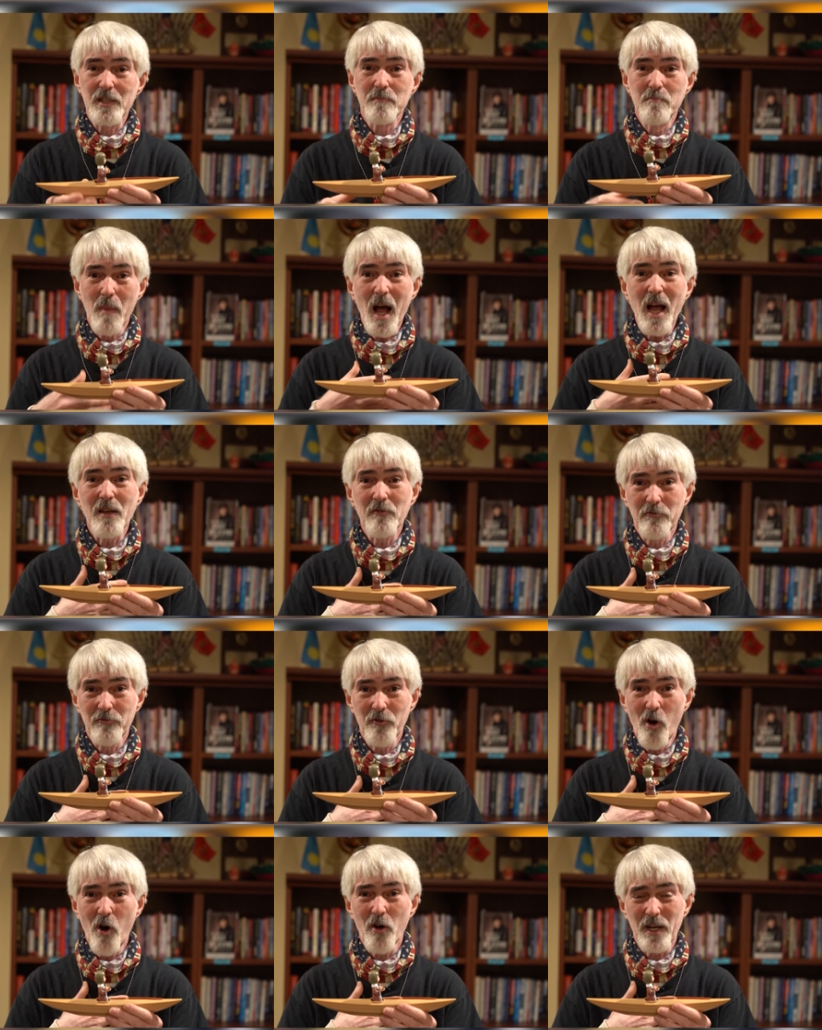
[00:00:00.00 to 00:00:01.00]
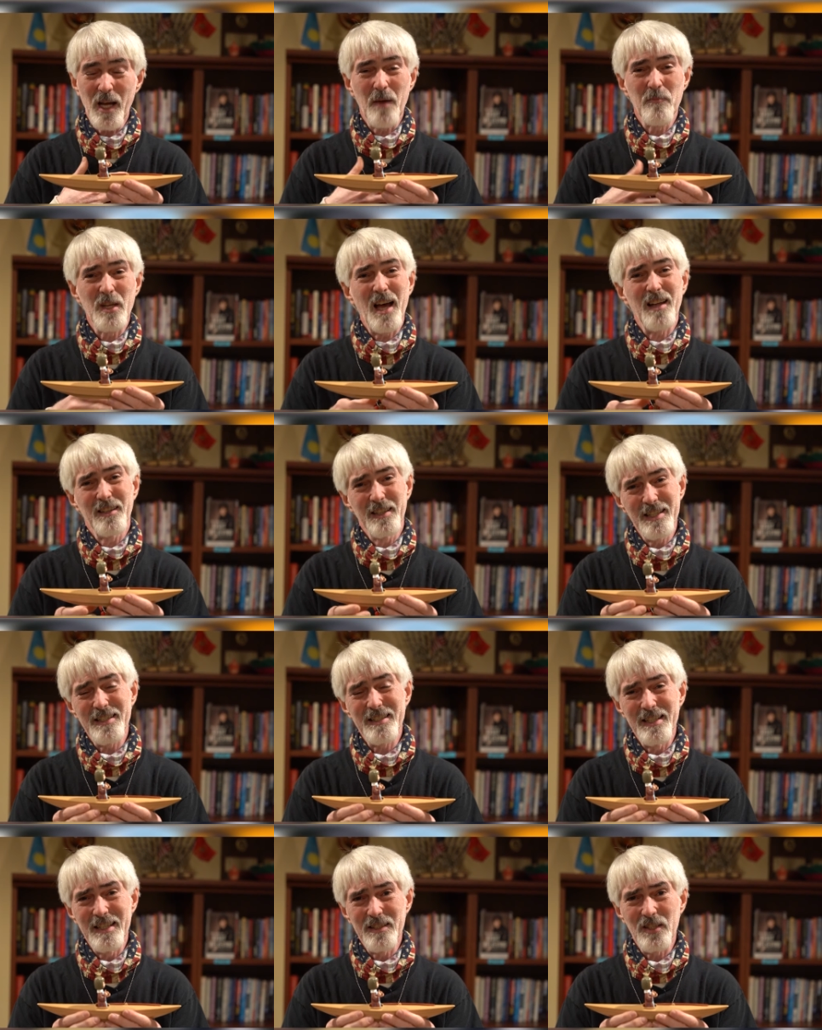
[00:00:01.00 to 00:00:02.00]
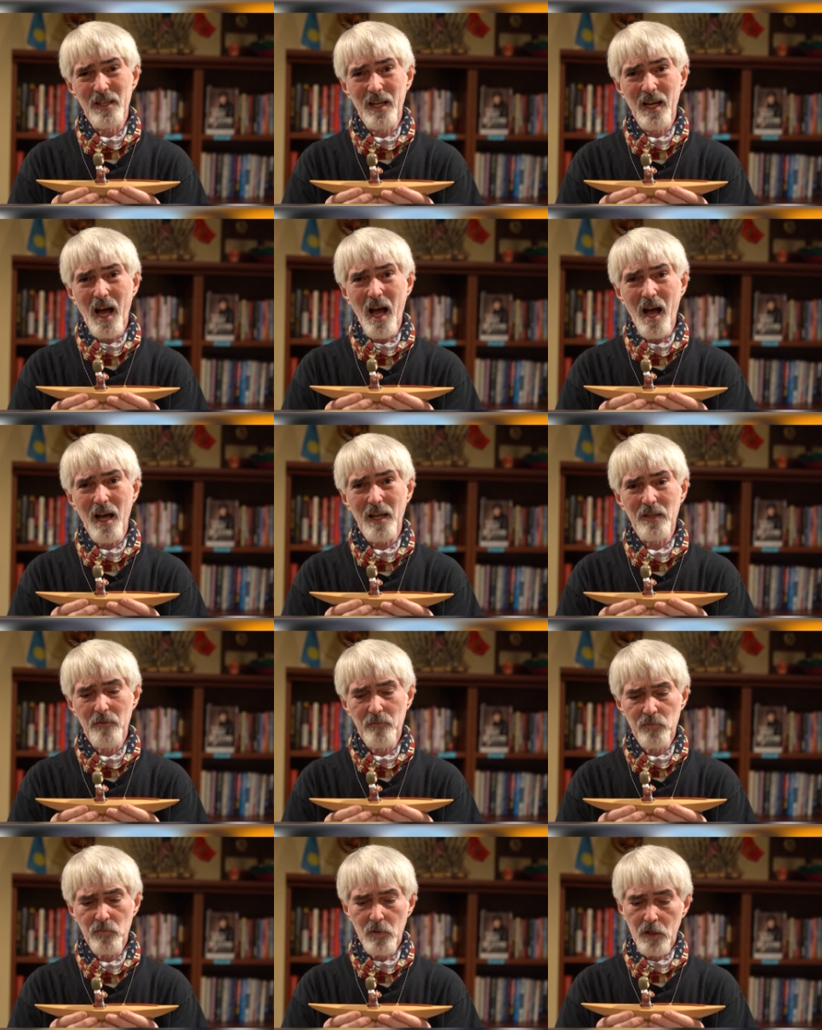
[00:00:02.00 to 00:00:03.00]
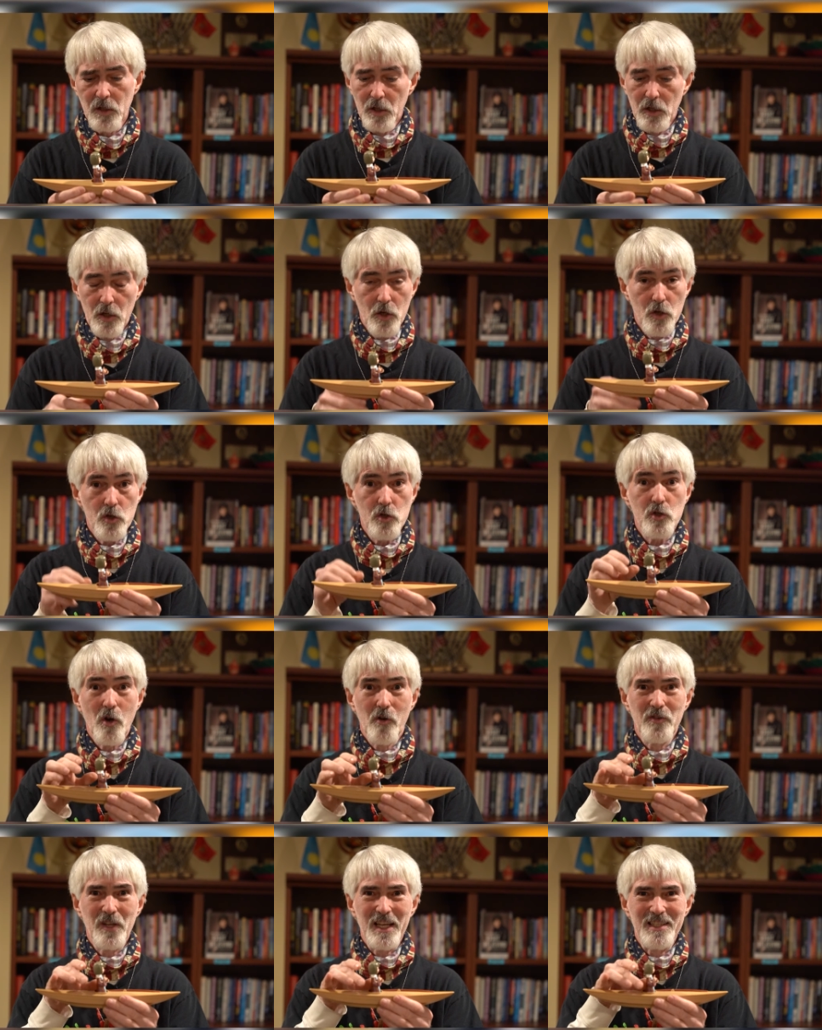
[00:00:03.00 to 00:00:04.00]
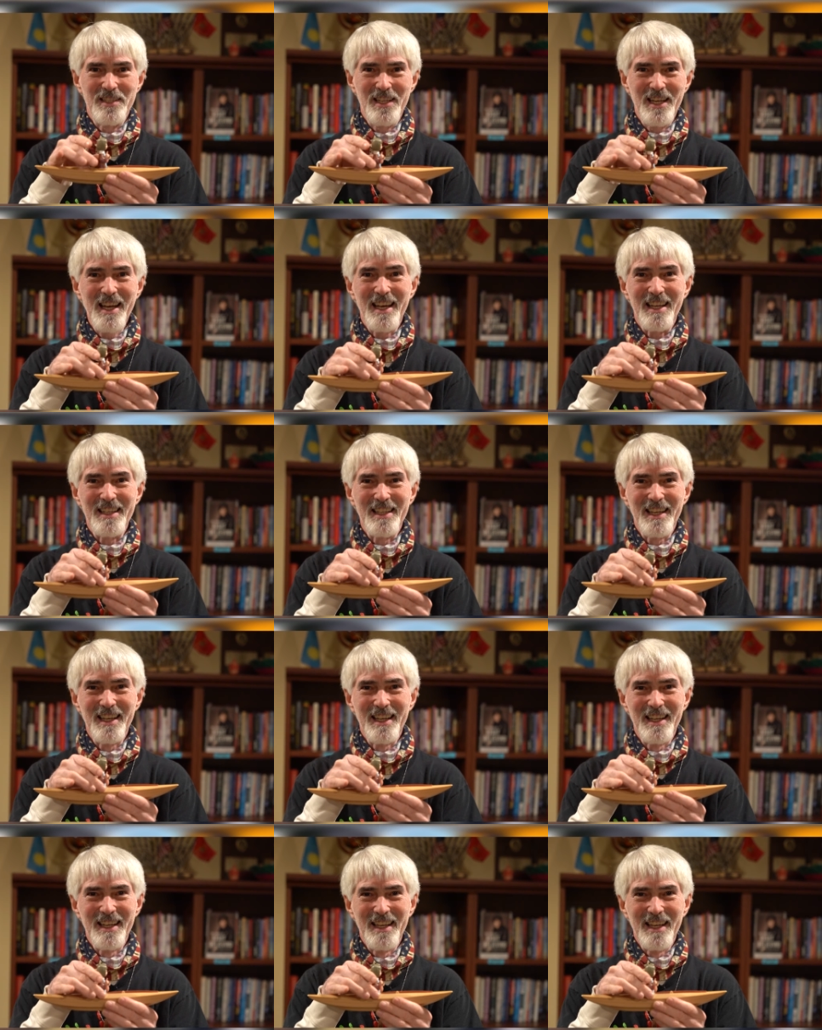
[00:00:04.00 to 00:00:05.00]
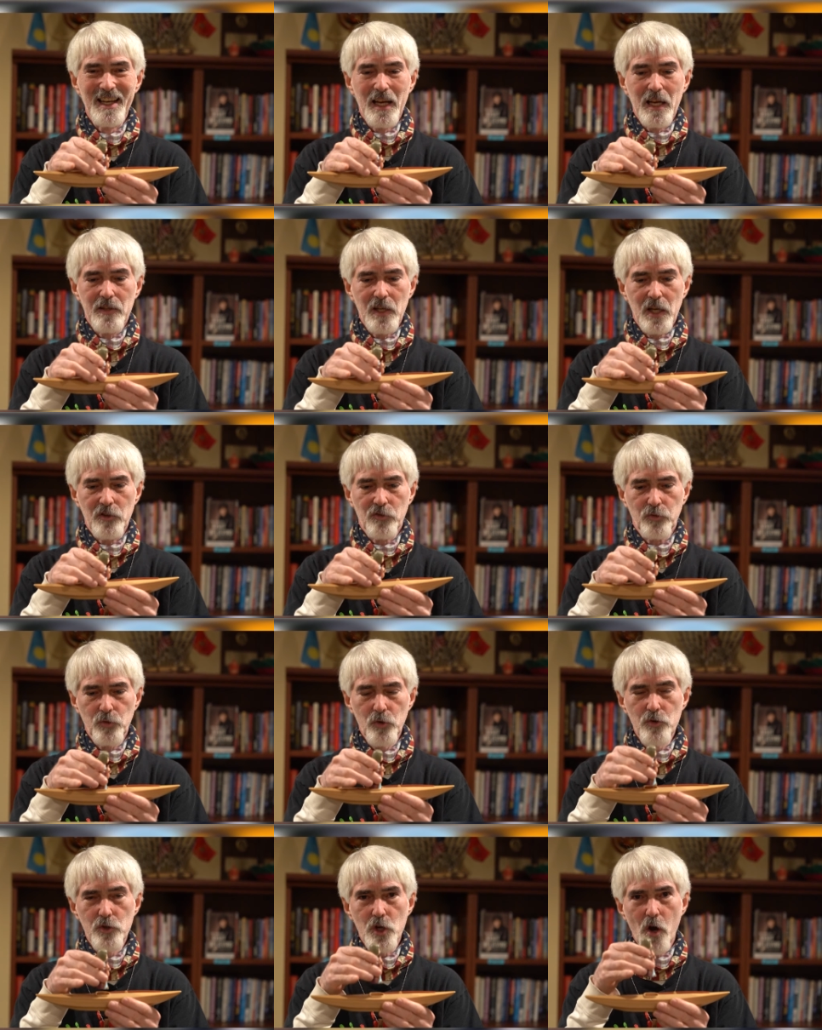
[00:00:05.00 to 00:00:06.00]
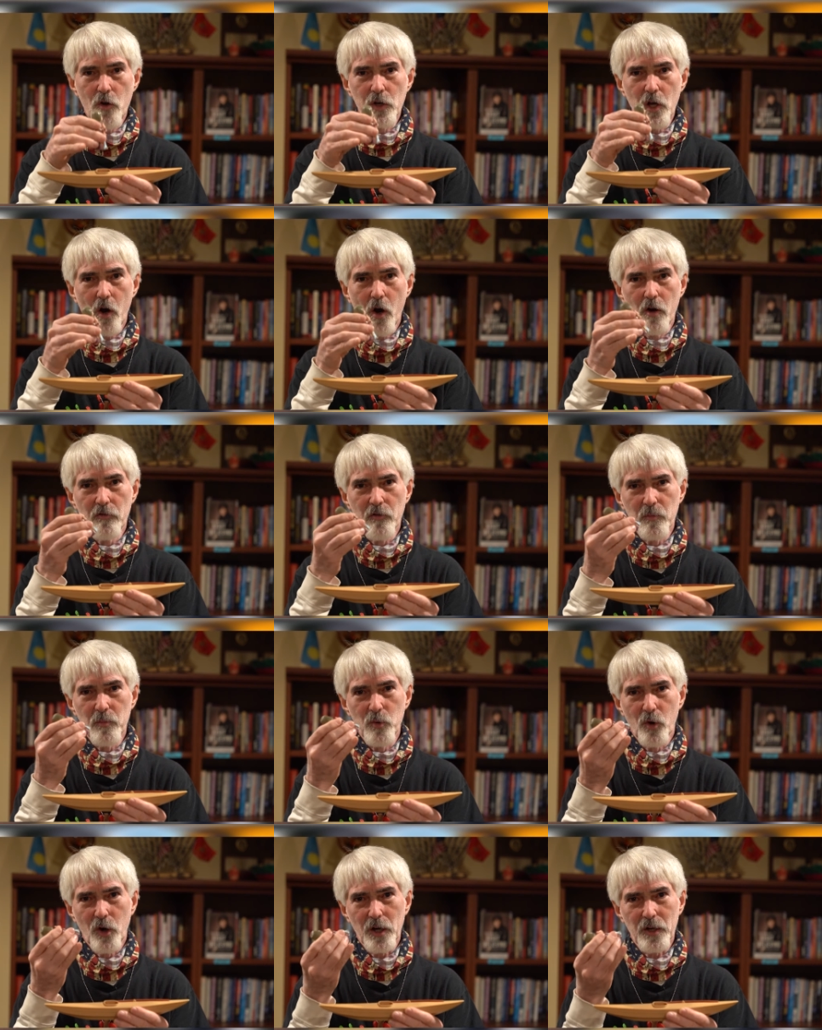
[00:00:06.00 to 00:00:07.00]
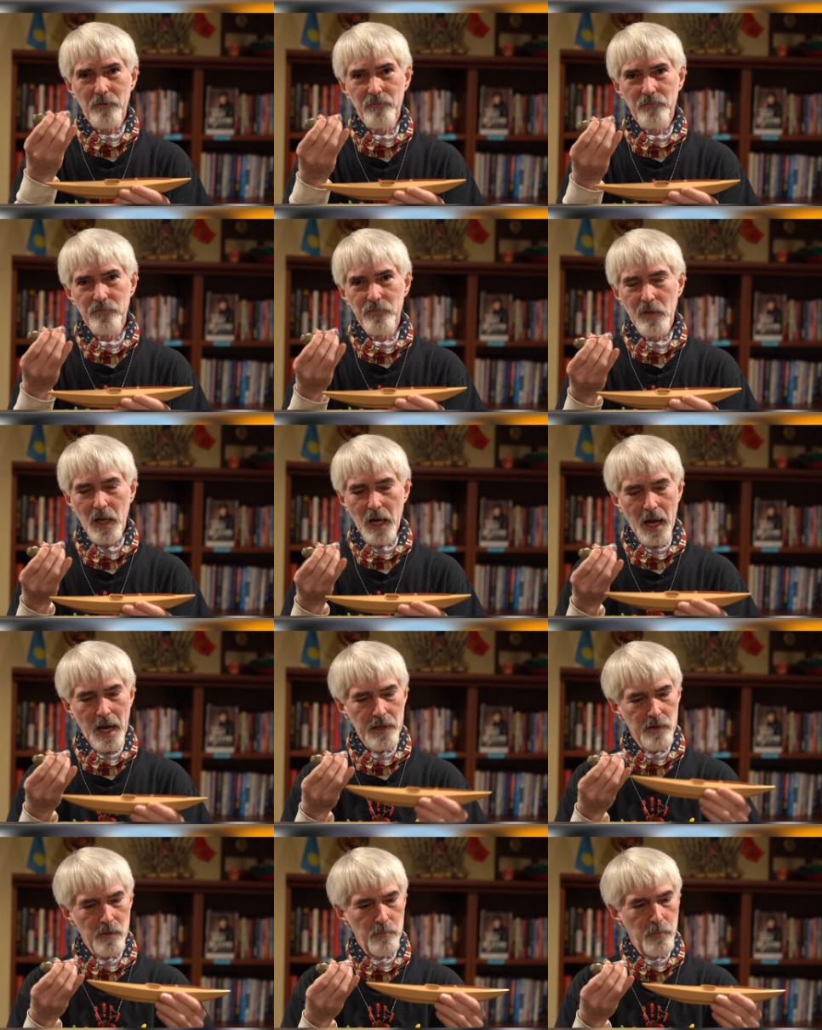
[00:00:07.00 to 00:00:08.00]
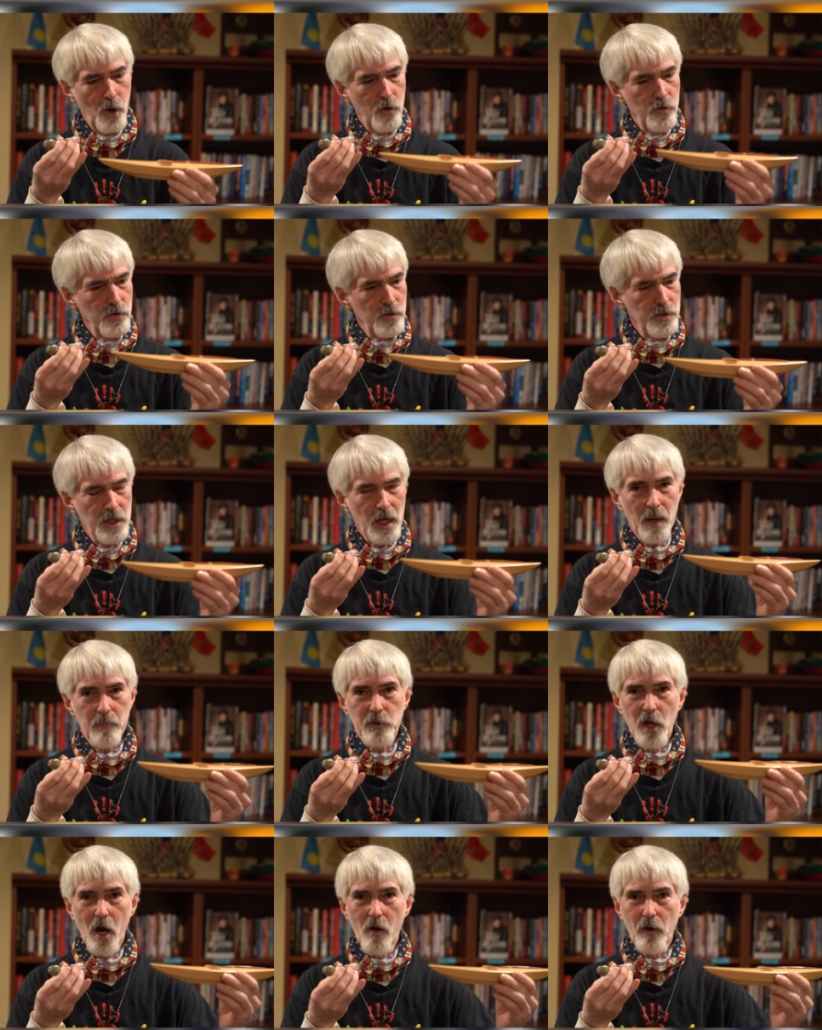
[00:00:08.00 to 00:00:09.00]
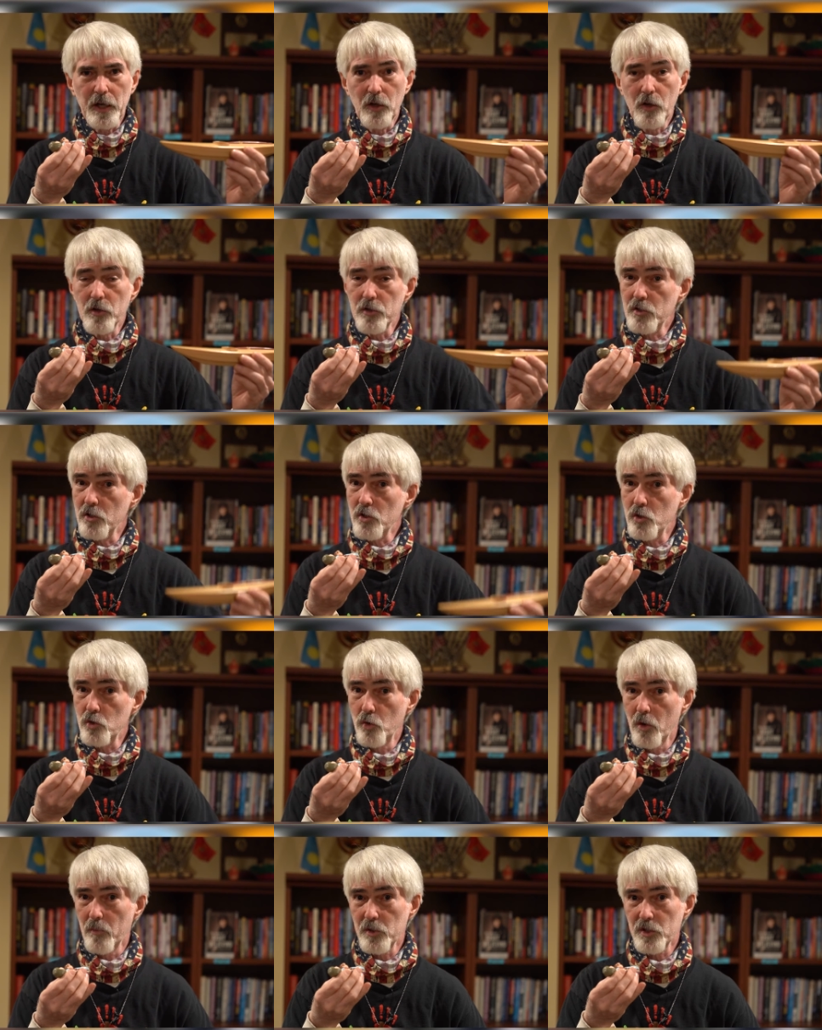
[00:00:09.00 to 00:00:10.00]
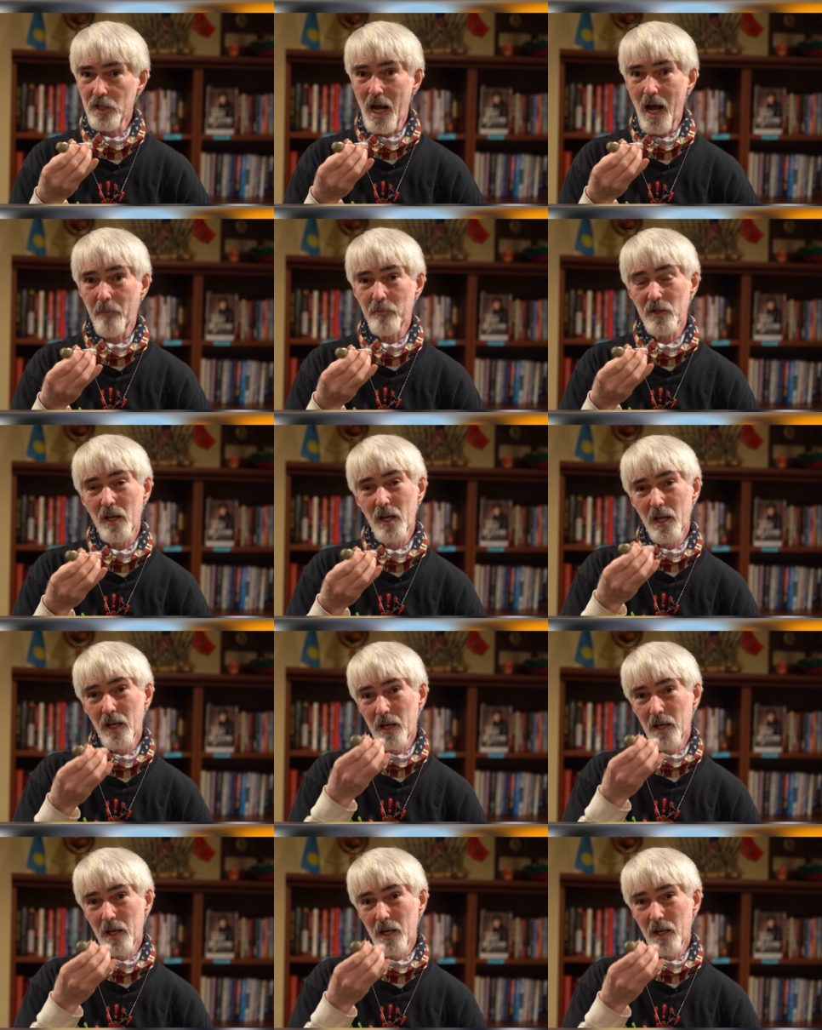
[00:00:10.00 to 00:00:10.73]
It's my fault. I'm not listening to God. So they did. They threw Jonah overboard, and the boat kept going because the storm stopped.